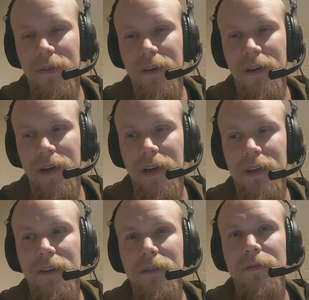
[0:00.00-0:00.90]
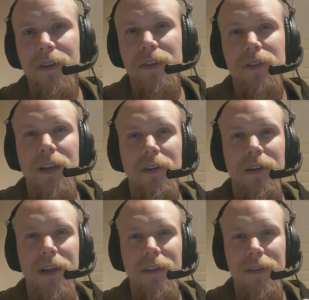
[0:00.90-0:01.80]
kind of engineering,
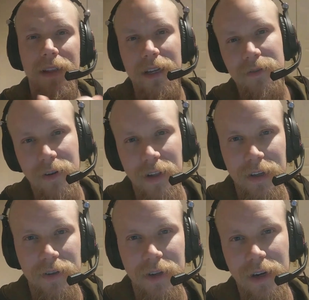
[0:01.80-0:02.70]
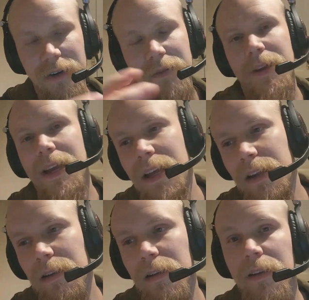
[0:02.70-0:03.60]
like the electrical engineering, the
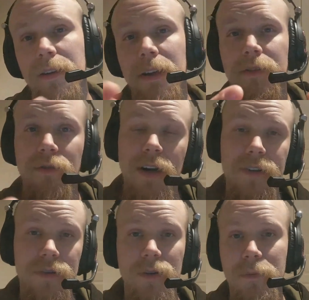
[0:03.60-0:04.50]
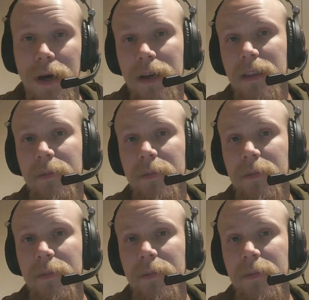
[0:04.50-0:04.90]
mechanical, and then trying to combine them into